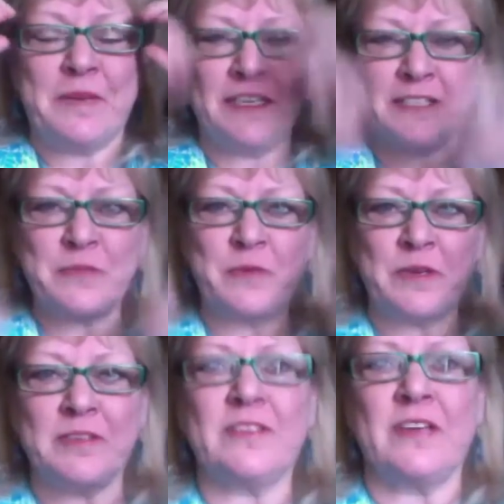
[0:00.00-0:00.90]
But I just
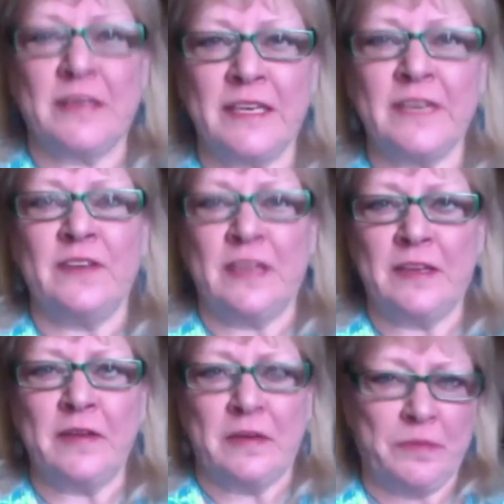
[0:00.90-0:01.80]
want to give
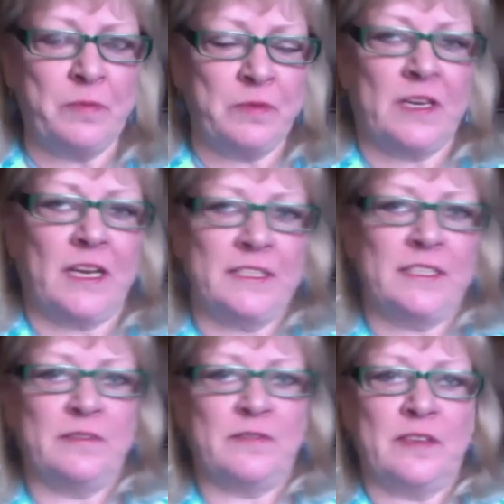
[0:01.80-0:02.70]
people an
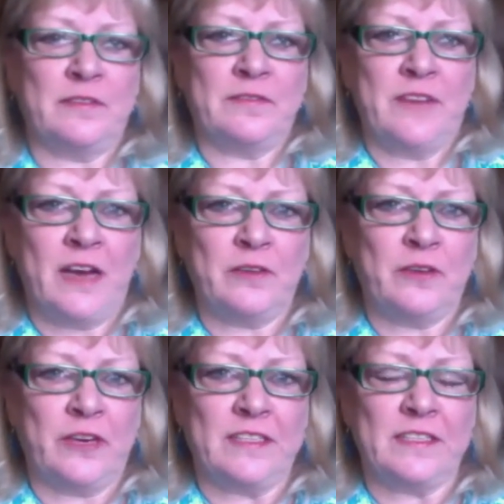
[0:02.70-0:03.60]
idea of how
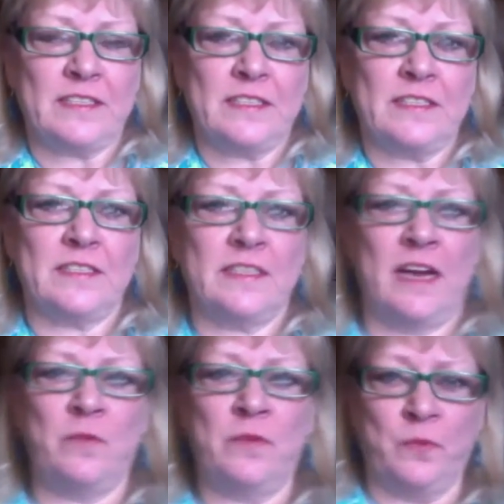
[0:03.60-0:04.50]
great this is and
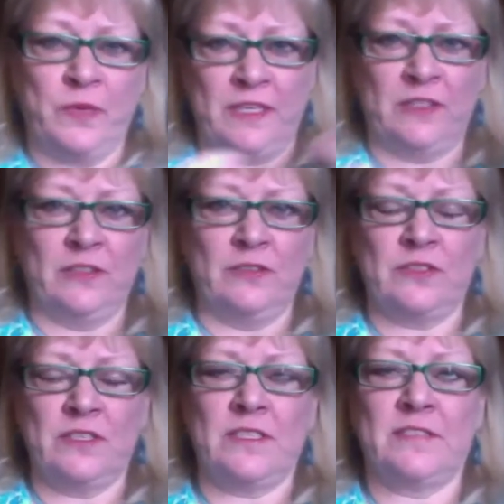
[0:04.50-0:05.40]
how we can
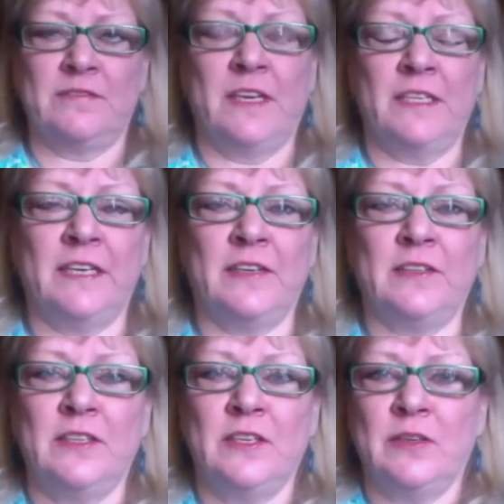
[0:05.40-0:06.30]
use this to find
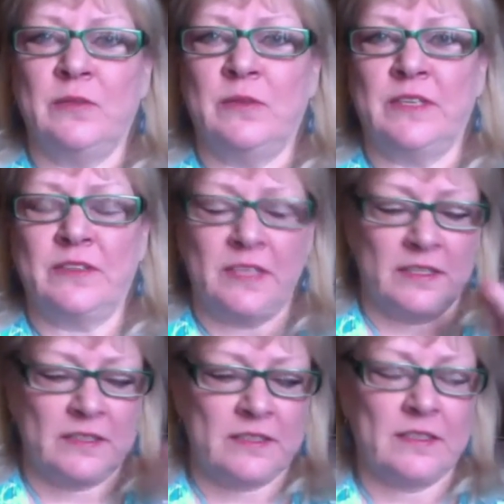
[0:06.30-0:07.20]
out where
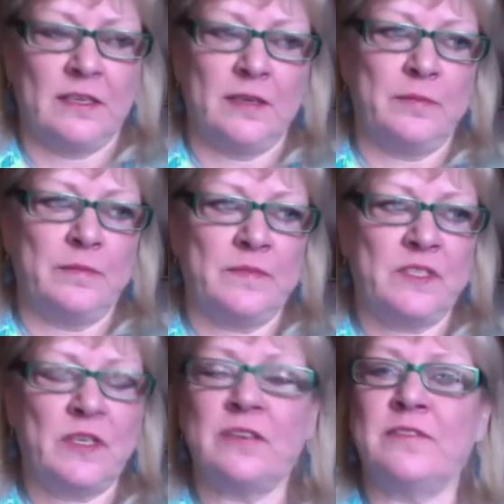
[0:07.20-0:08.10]
things
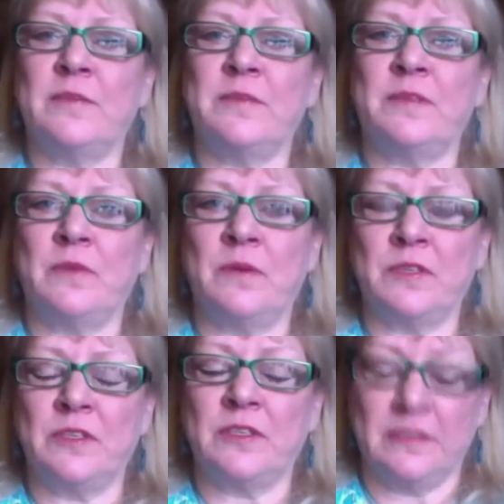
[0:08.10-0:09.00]
started from and what
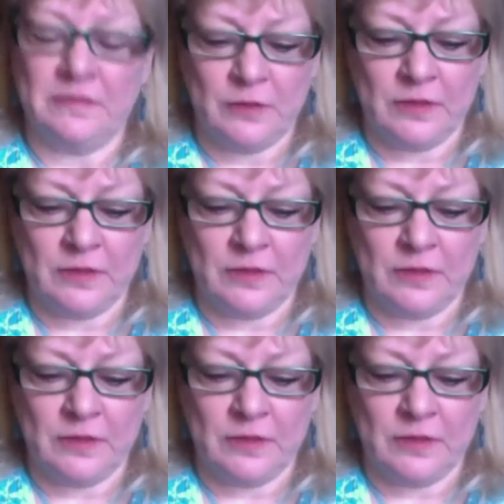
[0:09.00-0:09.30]
we're looking for.